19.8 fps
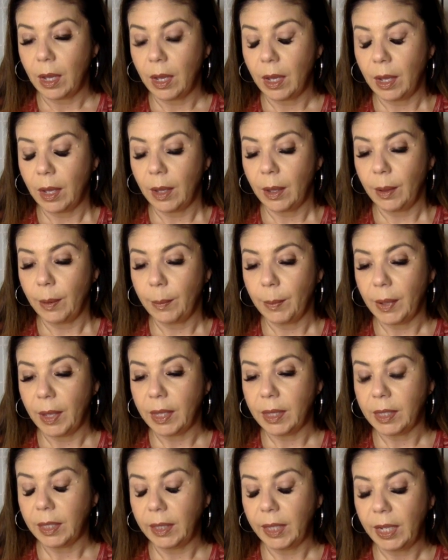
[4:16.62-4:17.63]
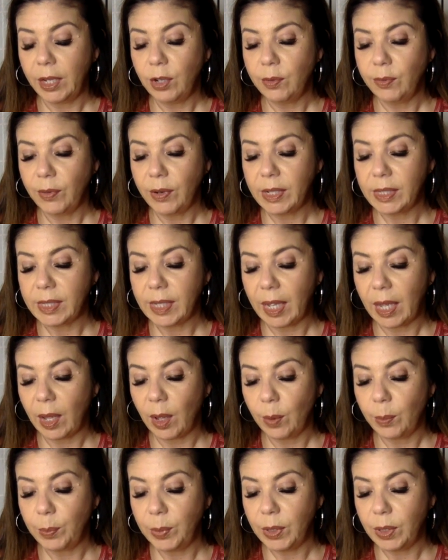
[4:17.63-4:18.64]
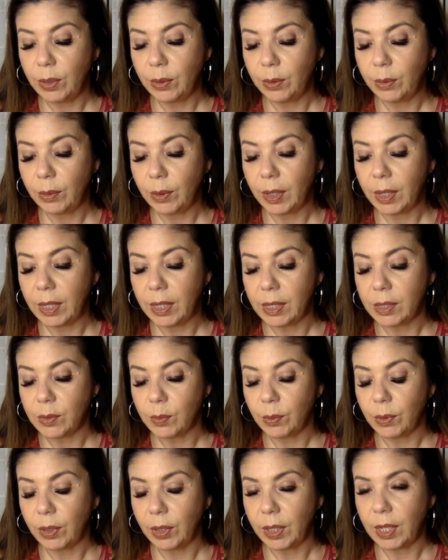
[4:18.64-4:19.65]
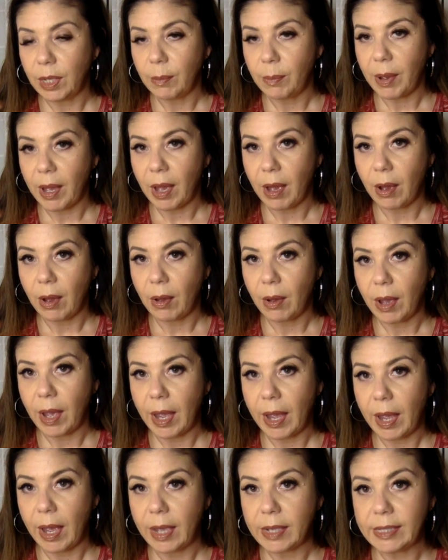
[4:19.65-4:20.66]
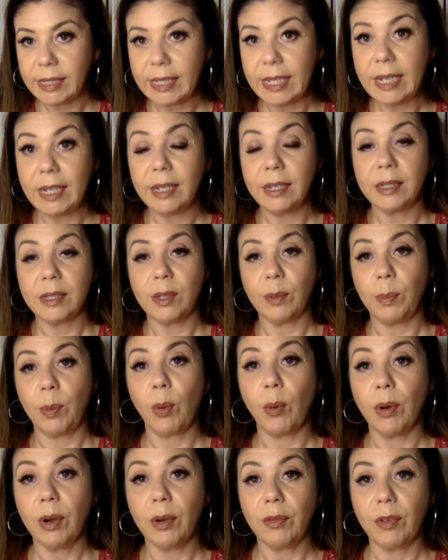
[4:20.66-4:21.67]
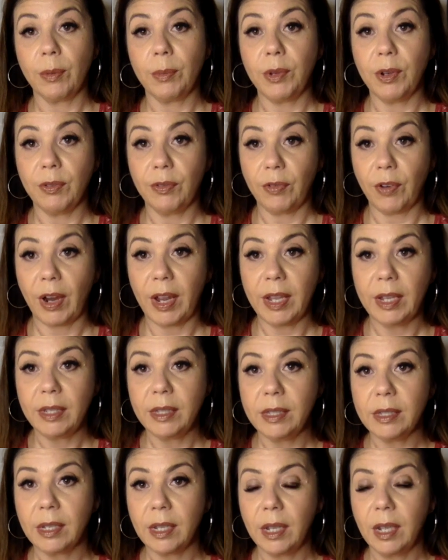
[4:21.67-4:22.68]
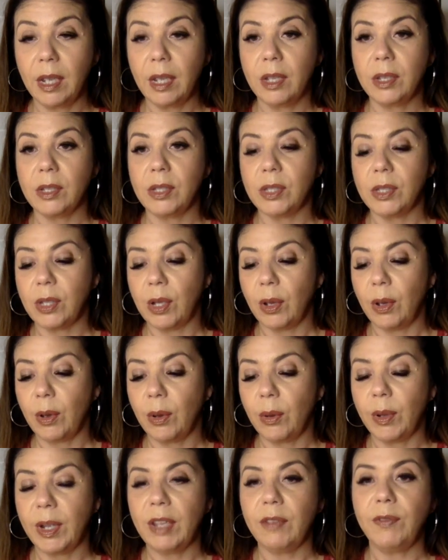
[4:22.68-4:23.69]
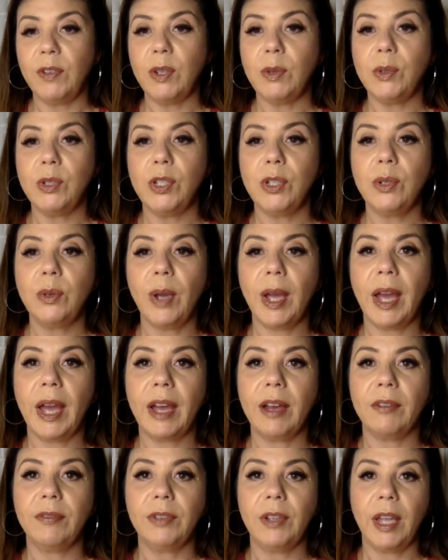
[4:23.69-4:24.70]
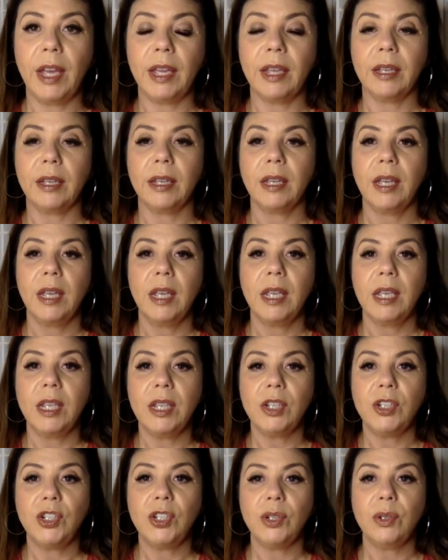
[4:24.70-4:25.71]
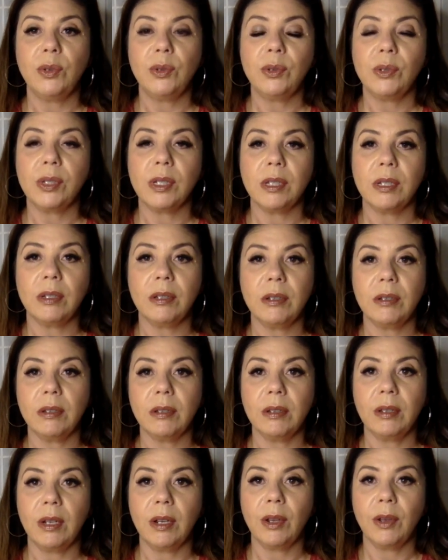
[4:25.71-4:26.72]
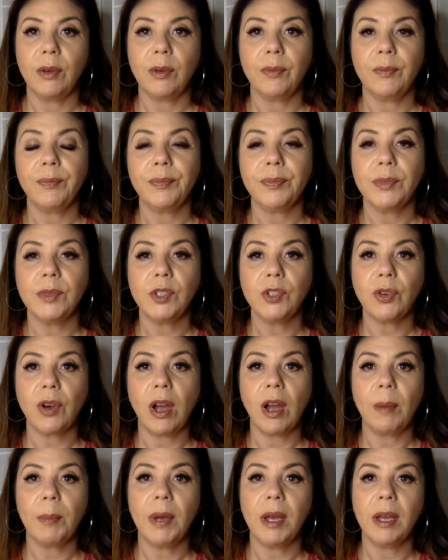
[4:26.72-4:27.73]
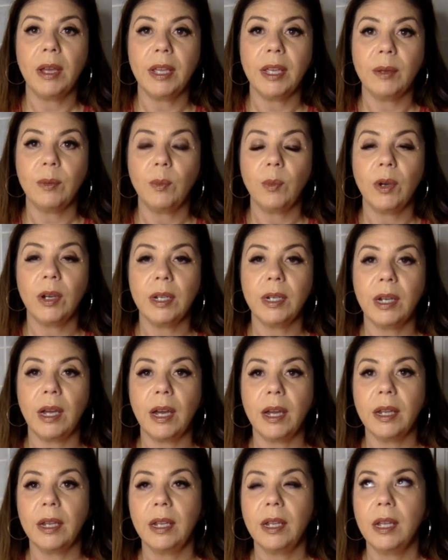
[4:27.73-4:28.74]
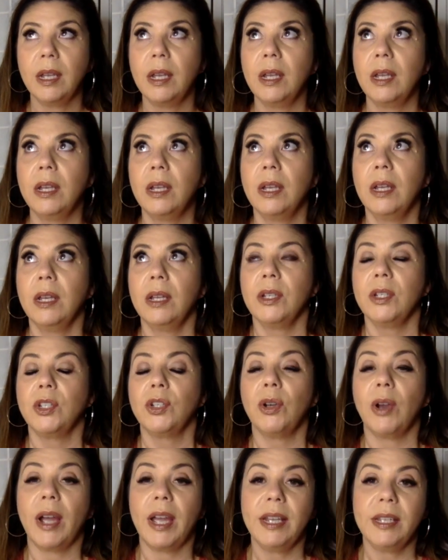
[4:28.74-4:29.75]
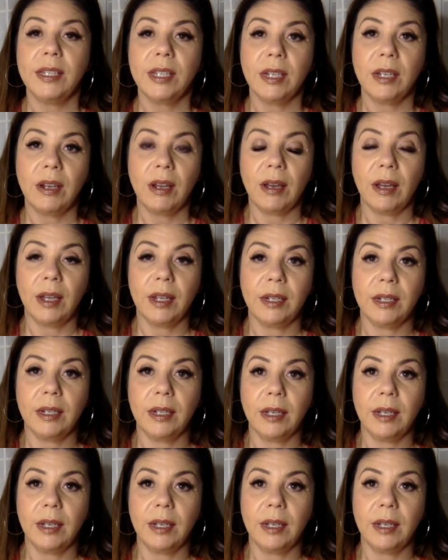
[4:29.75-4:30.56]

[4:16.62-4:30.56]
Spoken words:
The let your friends help you is really about seeking support from your friends. So if you do have like issues and, you know, drama and whatnot, try to not